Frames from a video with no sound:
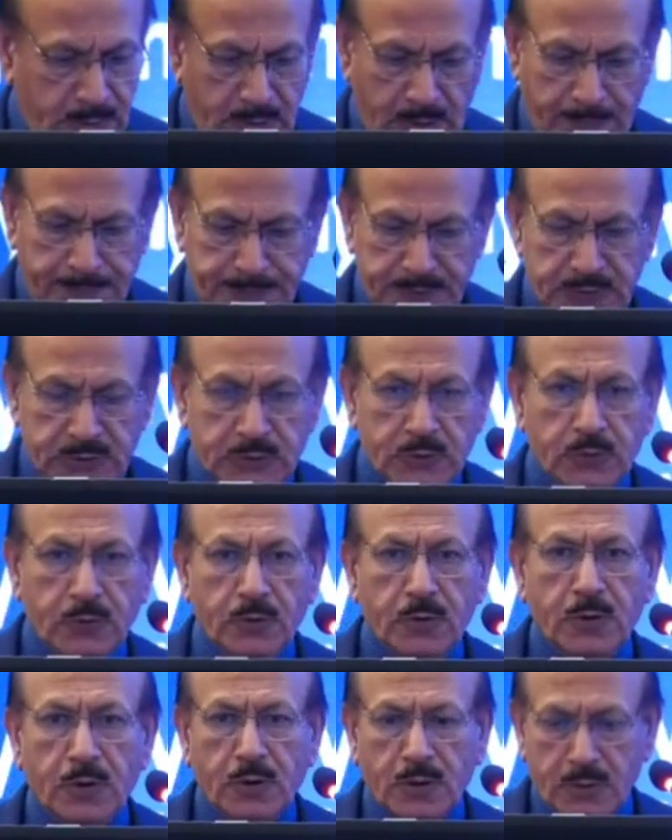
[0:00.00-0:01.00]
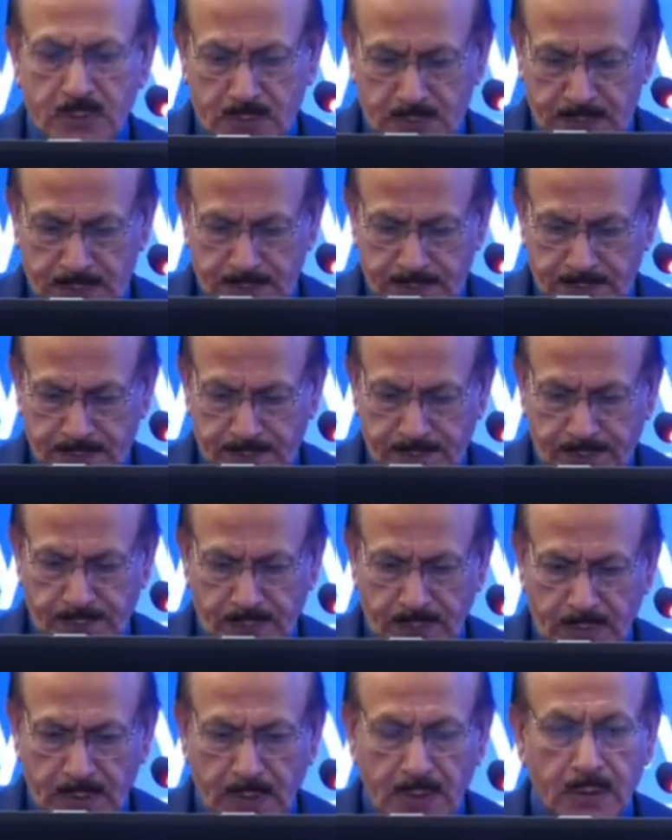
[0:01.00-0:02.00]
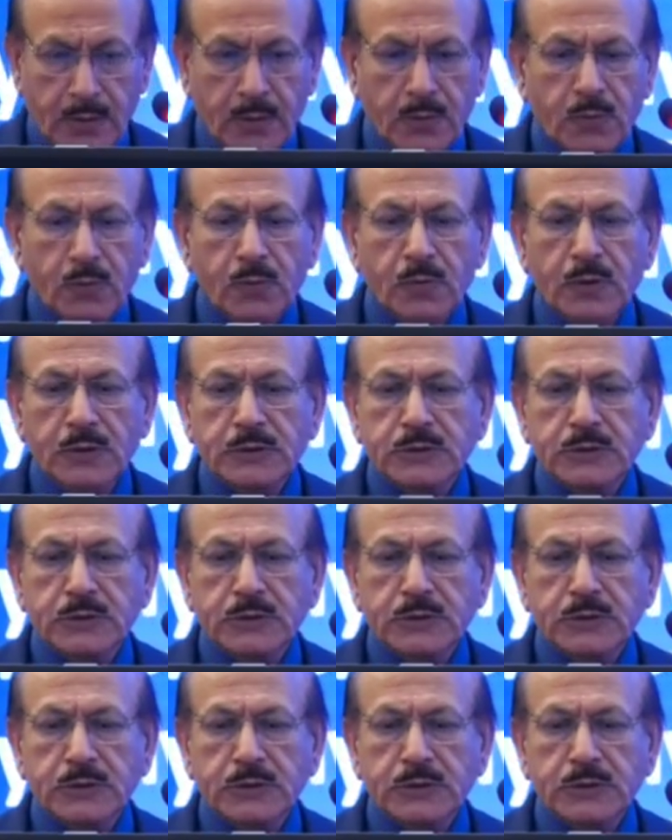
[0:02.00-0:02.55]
Apple Store or Google